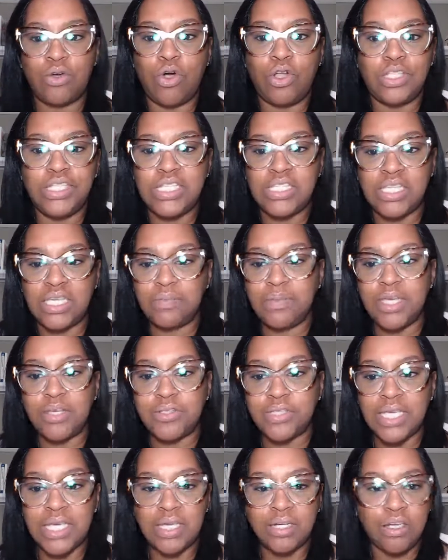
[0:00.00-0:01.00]
all these emails
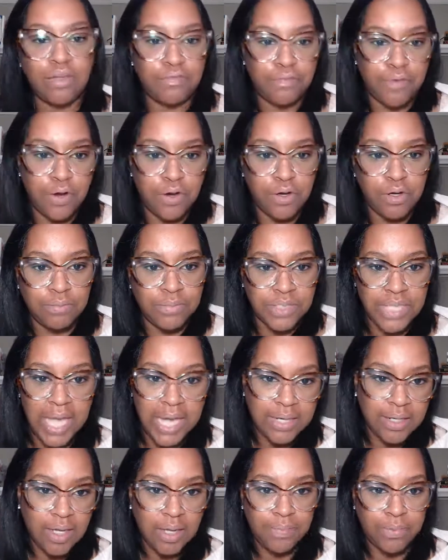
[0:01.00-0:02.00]
saying confirm,
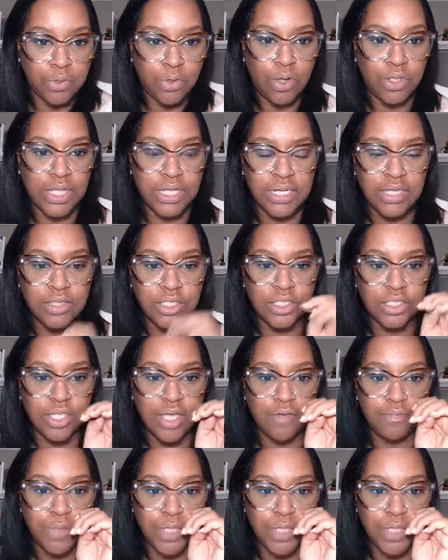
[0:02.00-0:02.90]
sign up, and all that other stuff.